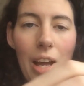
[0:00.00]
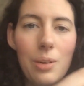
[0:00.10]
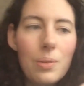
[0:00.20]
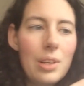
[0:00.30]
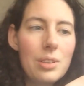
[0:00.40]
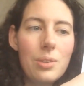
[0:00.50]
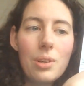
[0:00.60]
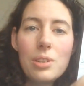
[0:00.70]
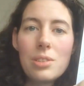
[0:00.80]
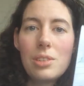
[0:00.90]
and when it
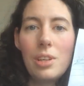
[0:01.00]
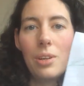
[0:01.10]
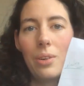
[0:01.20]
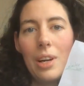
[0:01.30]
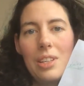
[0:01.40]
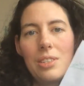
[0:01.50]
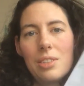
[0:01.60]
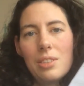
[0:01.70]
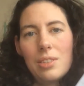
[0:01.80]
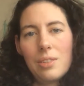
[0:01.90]
crosses the
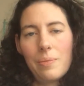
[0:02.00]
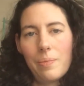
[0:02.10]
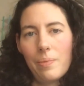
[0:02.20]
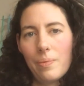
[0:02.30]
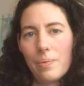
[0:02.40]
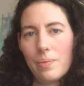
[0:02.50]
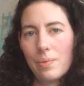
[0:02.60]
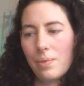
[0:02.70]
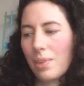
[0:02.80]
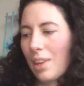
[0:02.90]
horizon,
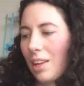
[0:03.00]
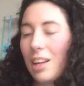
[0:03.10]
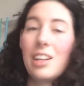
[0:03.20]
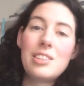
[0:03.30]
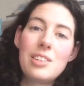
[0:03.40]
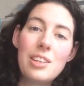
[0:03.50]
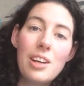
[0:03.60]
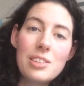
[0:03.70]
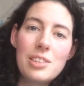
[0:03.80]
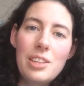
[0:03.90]
it
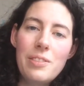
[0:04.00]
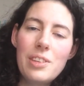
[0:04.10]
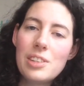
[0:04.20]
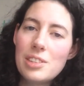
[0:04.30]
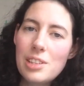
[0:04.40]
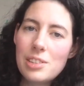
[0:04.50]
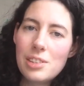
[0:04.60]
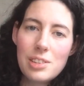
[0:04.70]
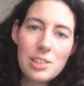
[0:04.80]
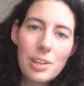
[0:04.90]
doesn't even exist. It's